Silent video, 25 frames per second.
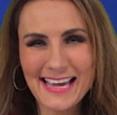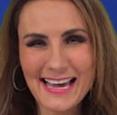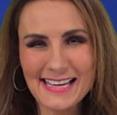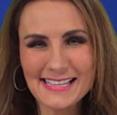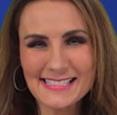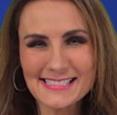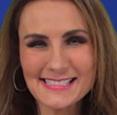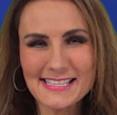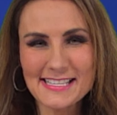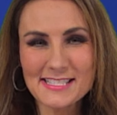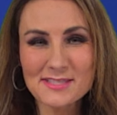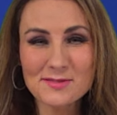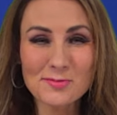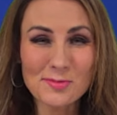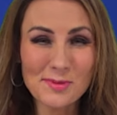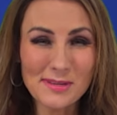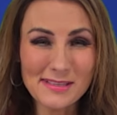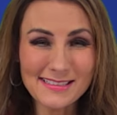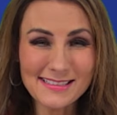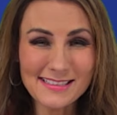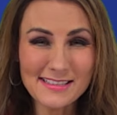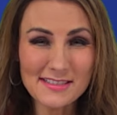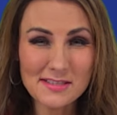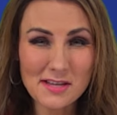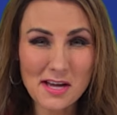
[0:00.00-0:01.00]
guest has
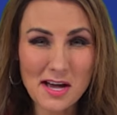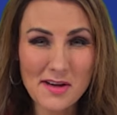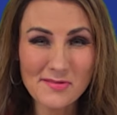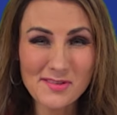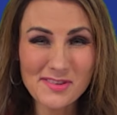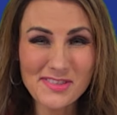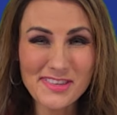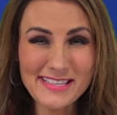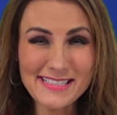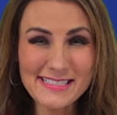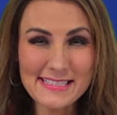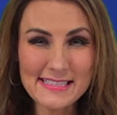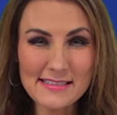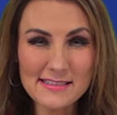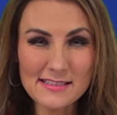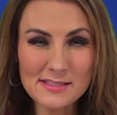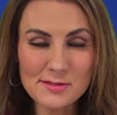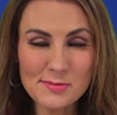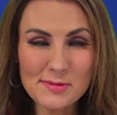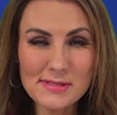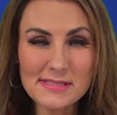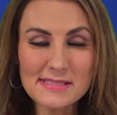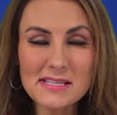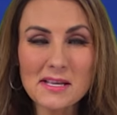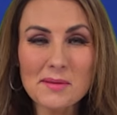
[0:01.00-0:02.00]
written a novel that
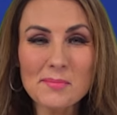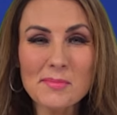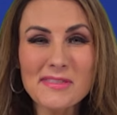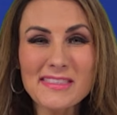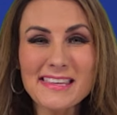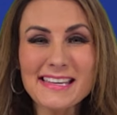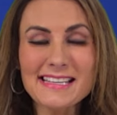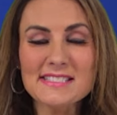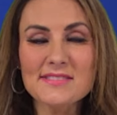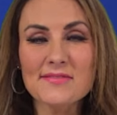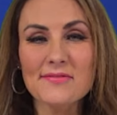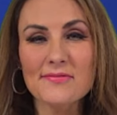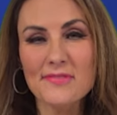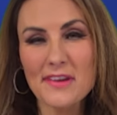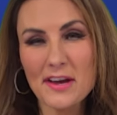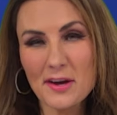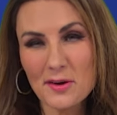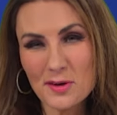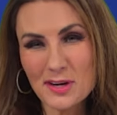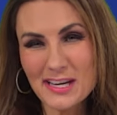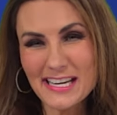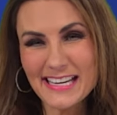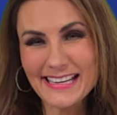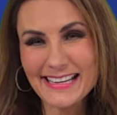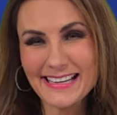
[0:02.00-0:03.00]
deals with some of these
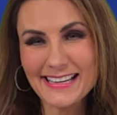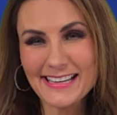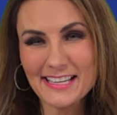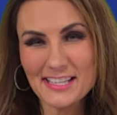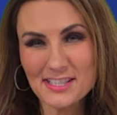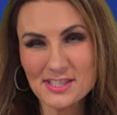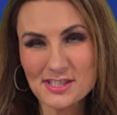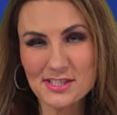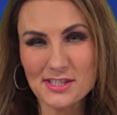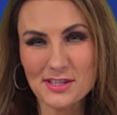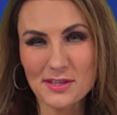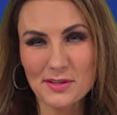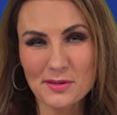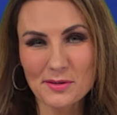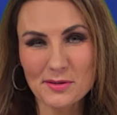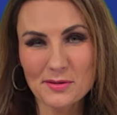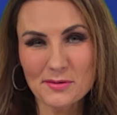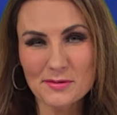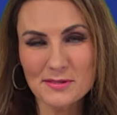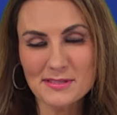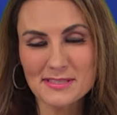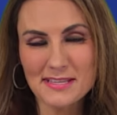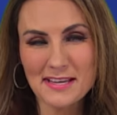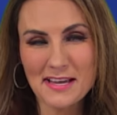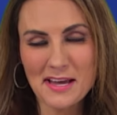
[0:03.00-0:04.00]
very
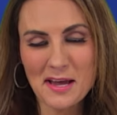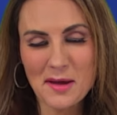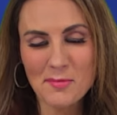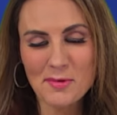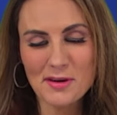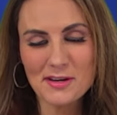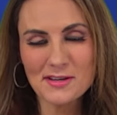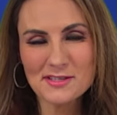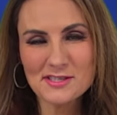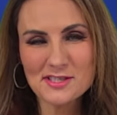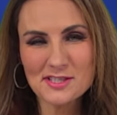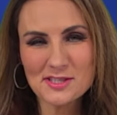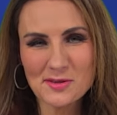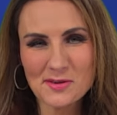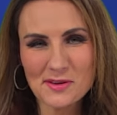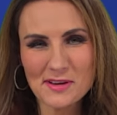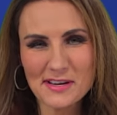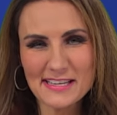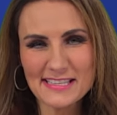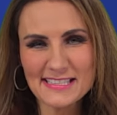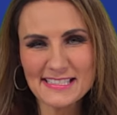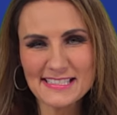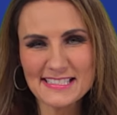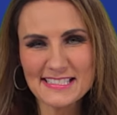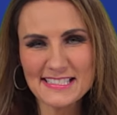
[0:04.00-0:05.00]
issues. We are
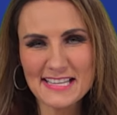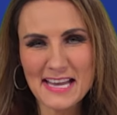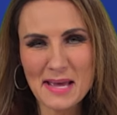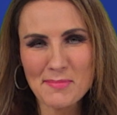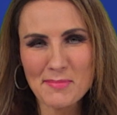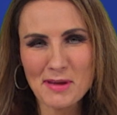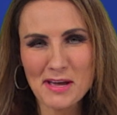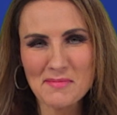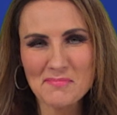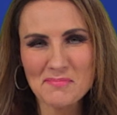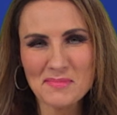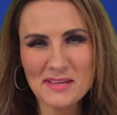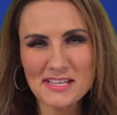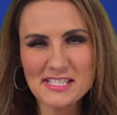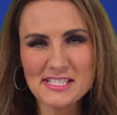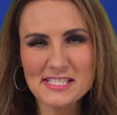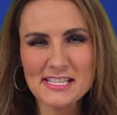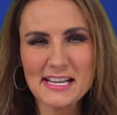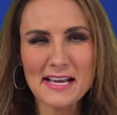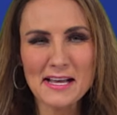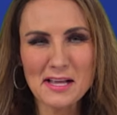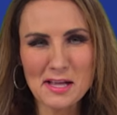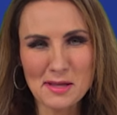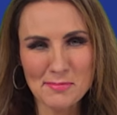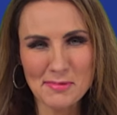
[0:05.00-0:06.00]
joined today by Mitch
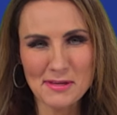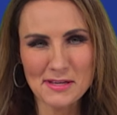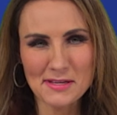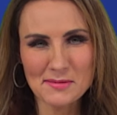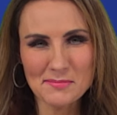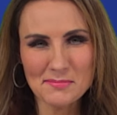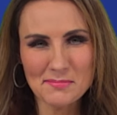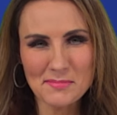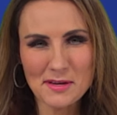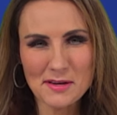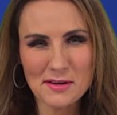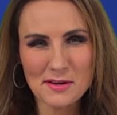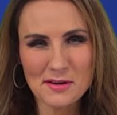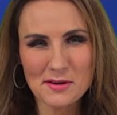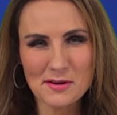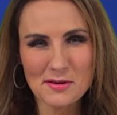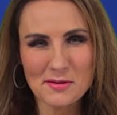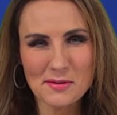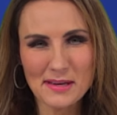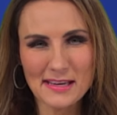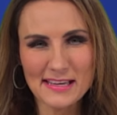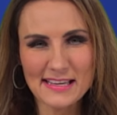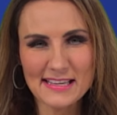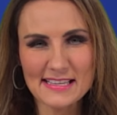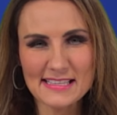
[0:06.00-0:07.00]
Albom,
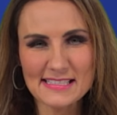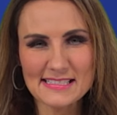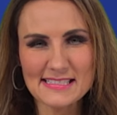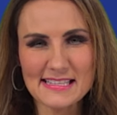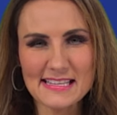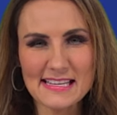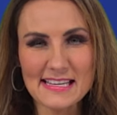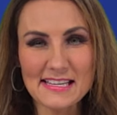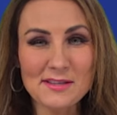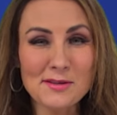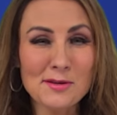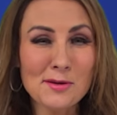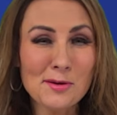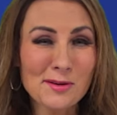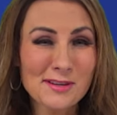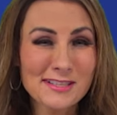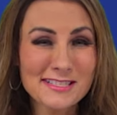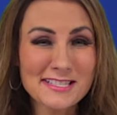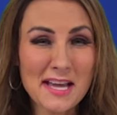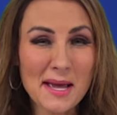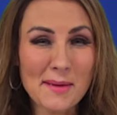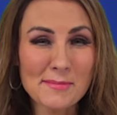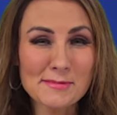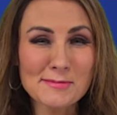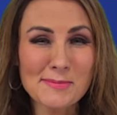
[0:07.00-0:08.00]
who is the New
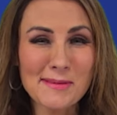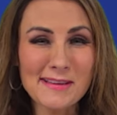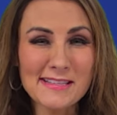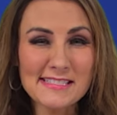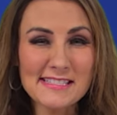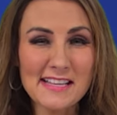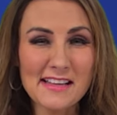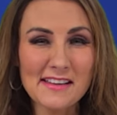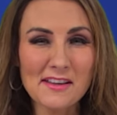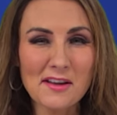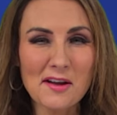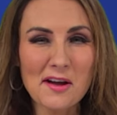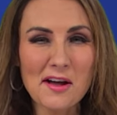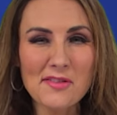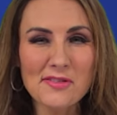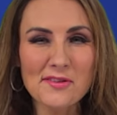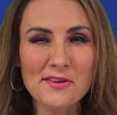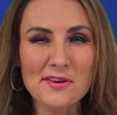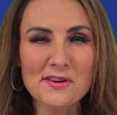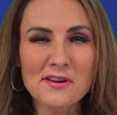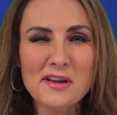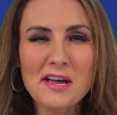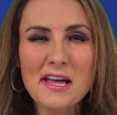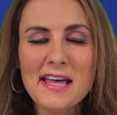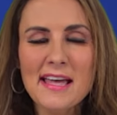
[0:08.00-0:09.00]
York Times bestselling
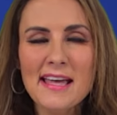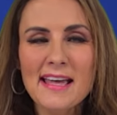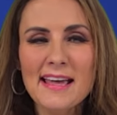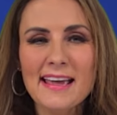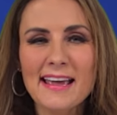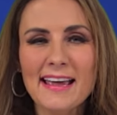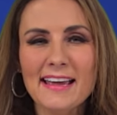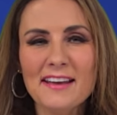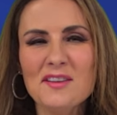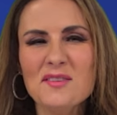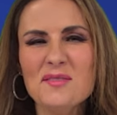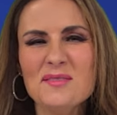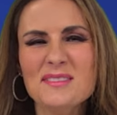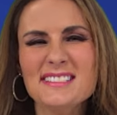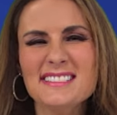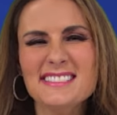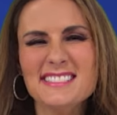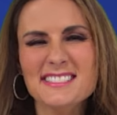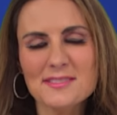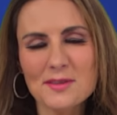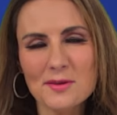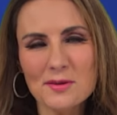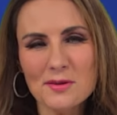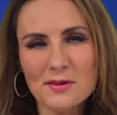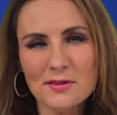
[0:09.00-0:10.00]
author and who has
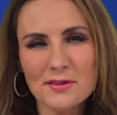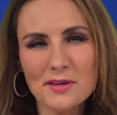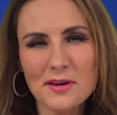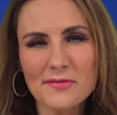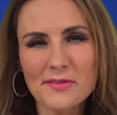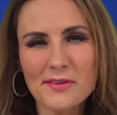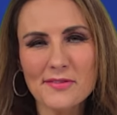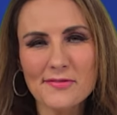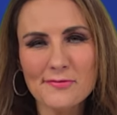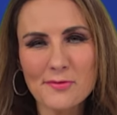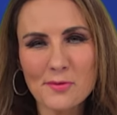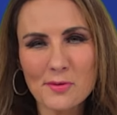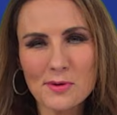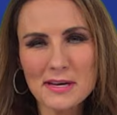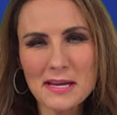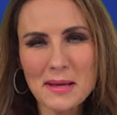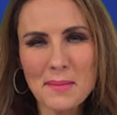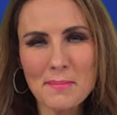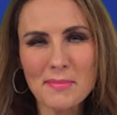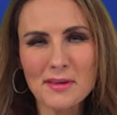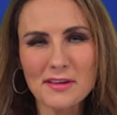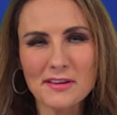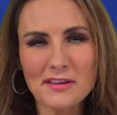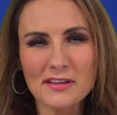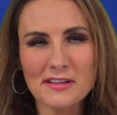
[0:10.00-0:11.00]
sold over
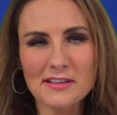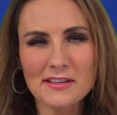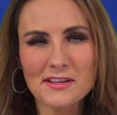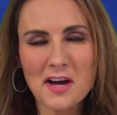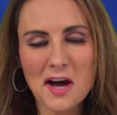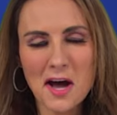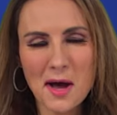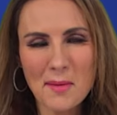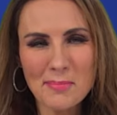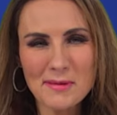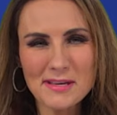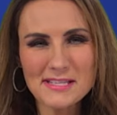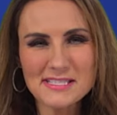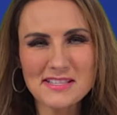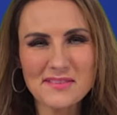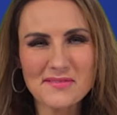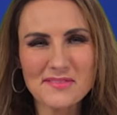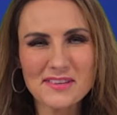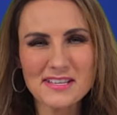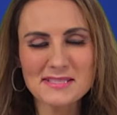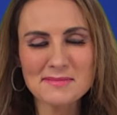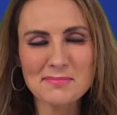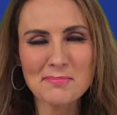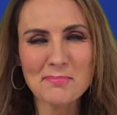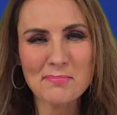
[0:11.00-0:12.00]
40 million copies
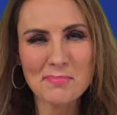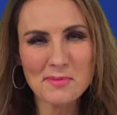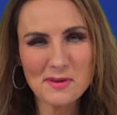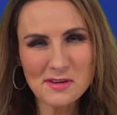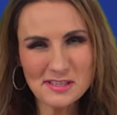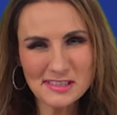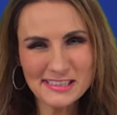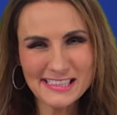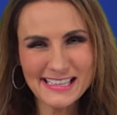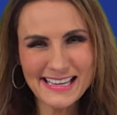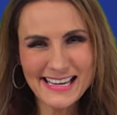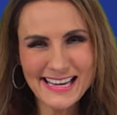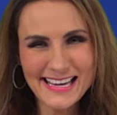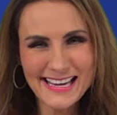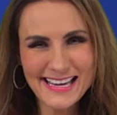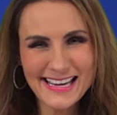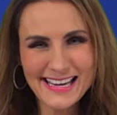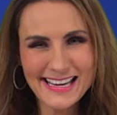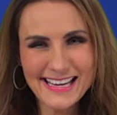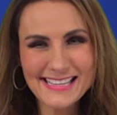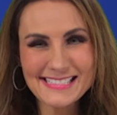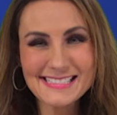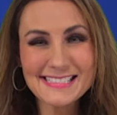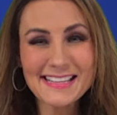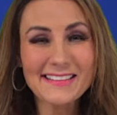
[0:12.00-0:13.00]
of his book.
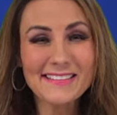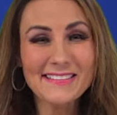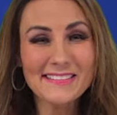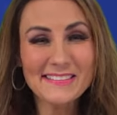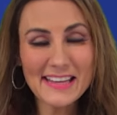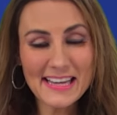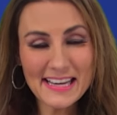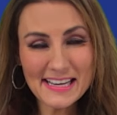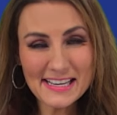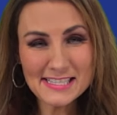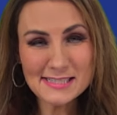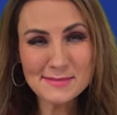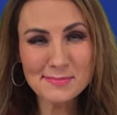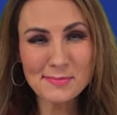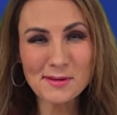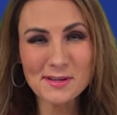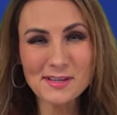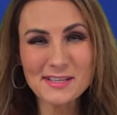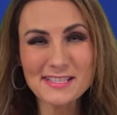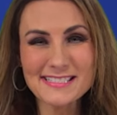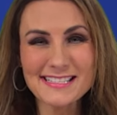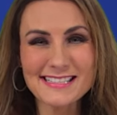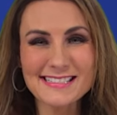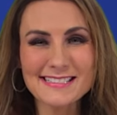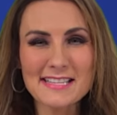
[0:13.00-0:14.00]
His latest
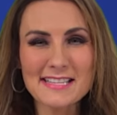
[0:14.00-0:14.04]
book is